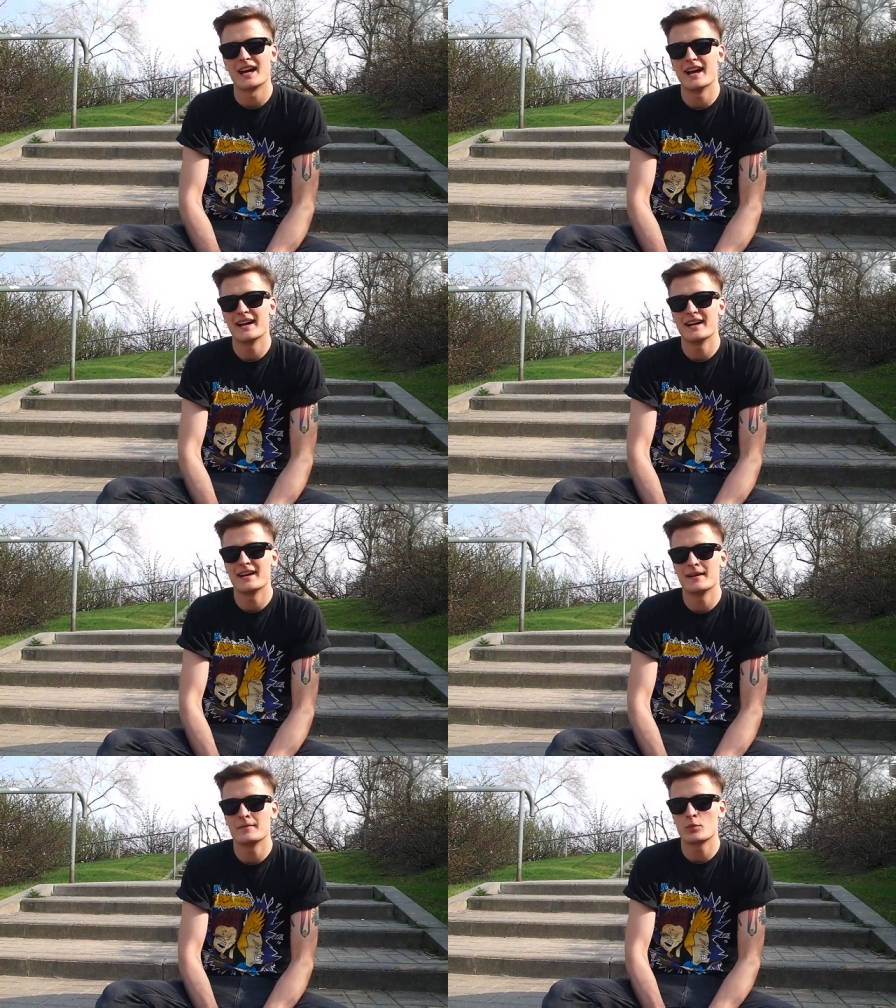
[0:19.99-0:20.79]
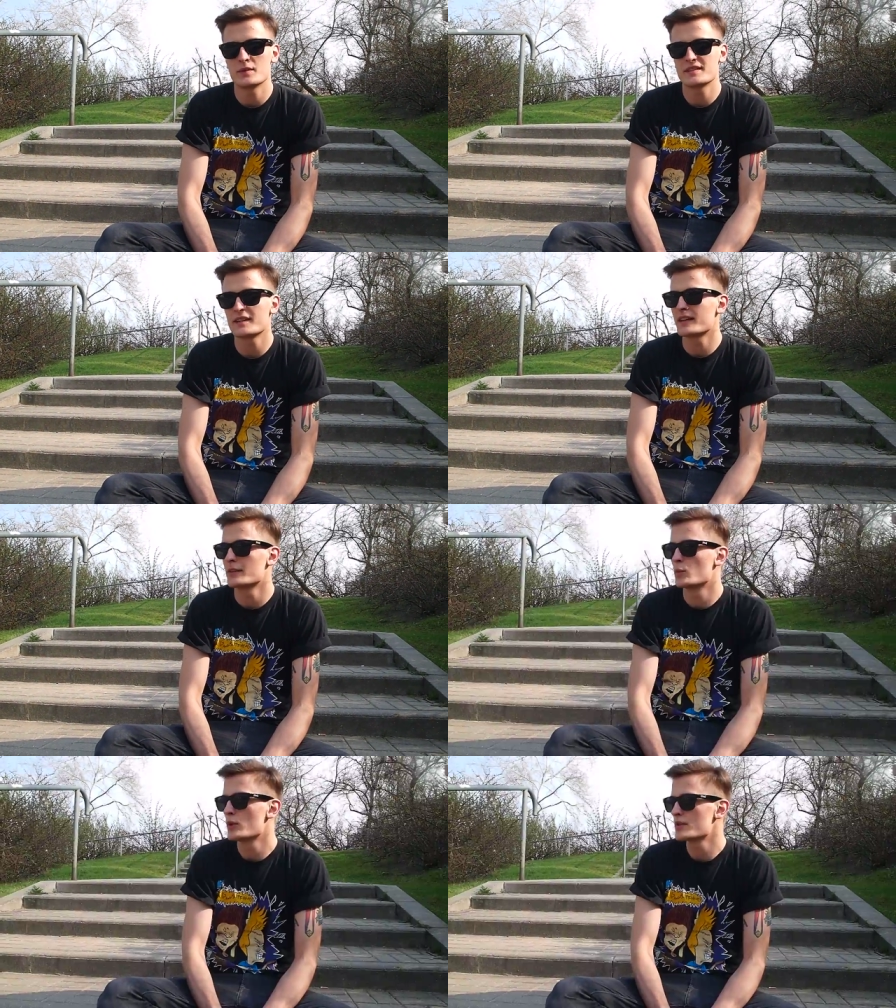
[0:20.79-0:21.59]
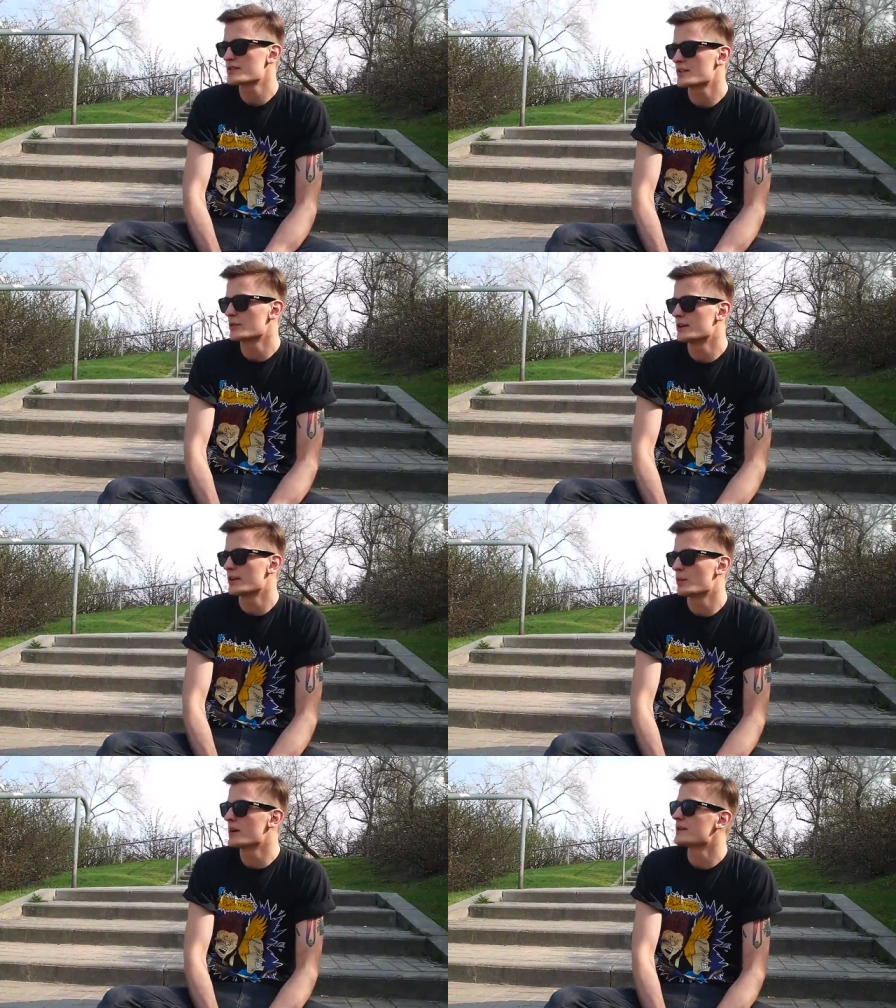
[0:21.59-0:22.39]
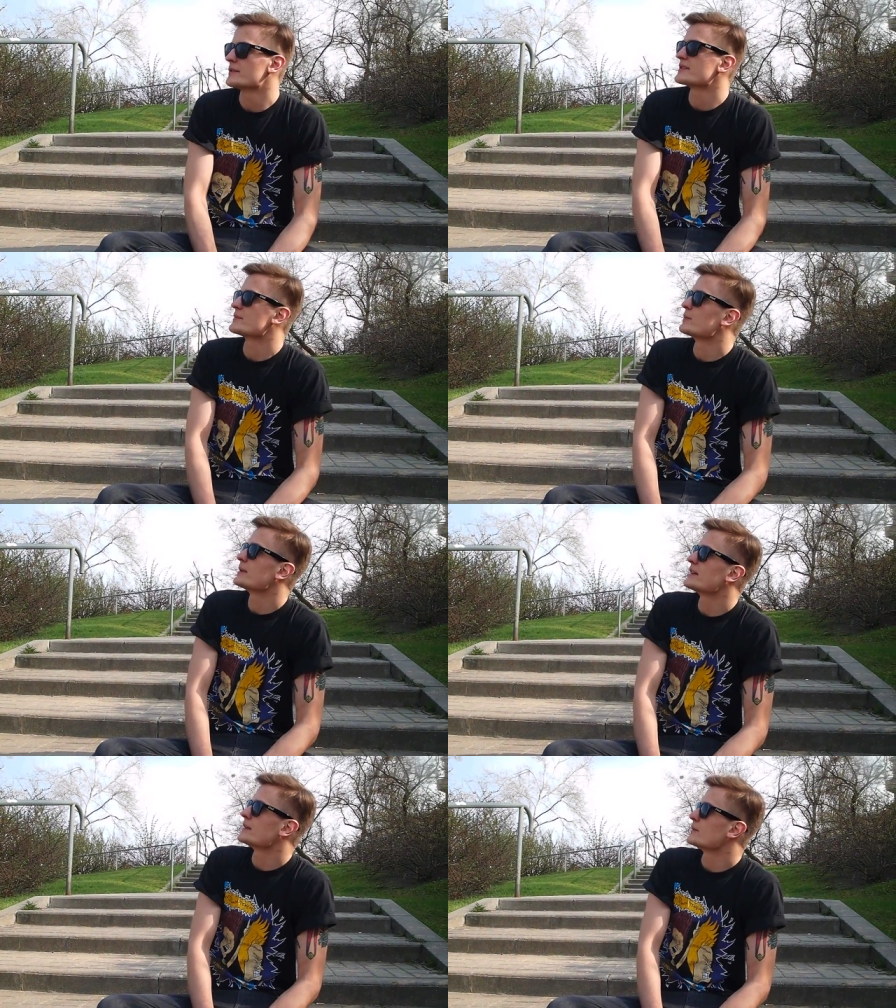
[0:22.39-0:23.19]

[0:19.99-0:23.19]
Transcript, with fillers: Um, we're sitting in Warsaw, the weather is really,